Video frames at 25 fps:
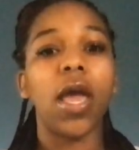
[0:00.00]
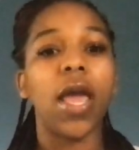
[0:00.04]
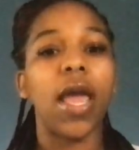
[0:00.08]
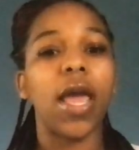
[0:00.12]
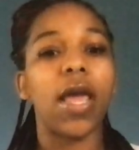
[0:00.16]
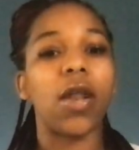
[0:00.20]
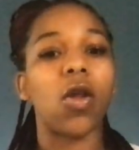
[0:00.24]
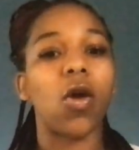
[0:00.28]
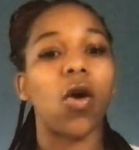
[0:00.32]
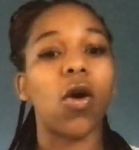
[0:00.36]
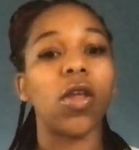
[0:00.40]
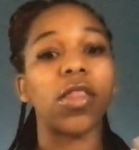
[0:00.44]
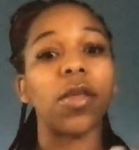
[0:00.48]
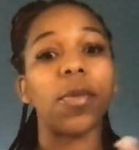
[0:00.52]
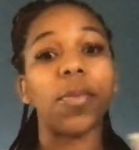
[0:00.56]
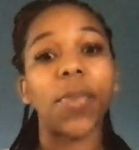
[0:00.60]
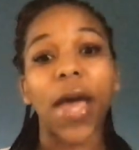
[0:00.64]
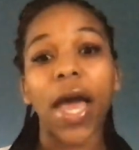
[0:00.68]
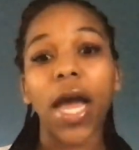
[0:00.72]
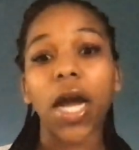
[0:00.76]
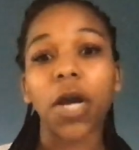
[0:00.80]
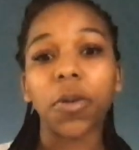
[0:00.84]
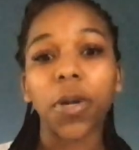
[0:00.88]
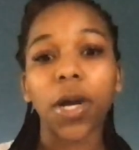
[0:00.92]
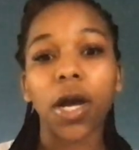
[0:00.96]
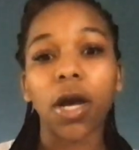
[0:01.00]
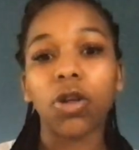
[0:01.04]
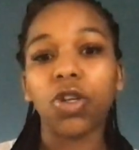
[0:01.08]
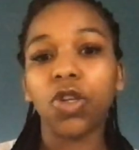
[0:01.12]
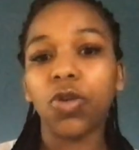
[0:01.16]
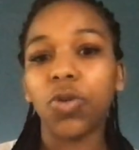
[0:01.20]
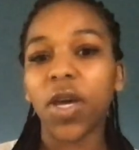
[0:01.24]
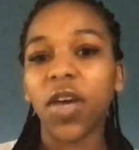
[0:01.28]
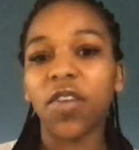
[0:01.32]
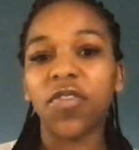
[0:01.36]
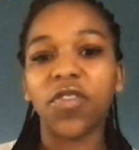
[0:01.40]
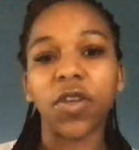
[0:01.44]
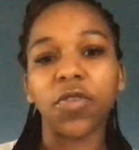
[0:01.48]
and on the background
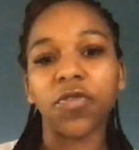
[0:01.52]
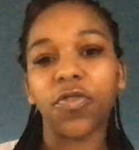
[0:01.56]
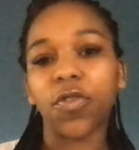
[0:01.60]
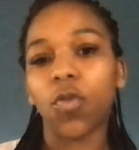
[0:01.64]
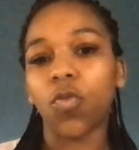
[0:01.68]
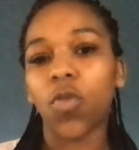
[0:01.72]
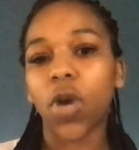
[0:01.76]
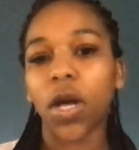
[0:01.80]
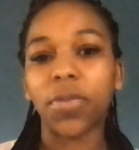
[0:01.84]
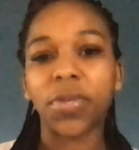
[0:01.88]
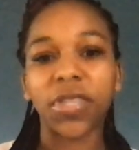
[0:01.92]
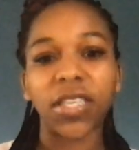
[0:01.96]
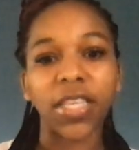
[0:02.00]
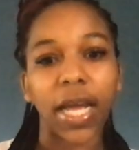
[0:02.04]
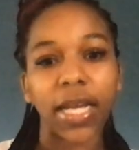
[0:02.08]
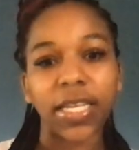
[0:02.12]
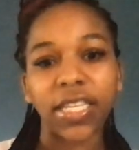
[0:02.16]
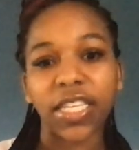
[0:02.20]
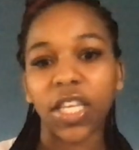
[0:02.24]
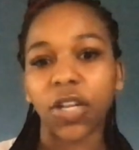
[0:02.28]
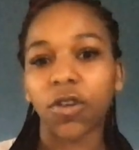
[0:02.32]
you have different websites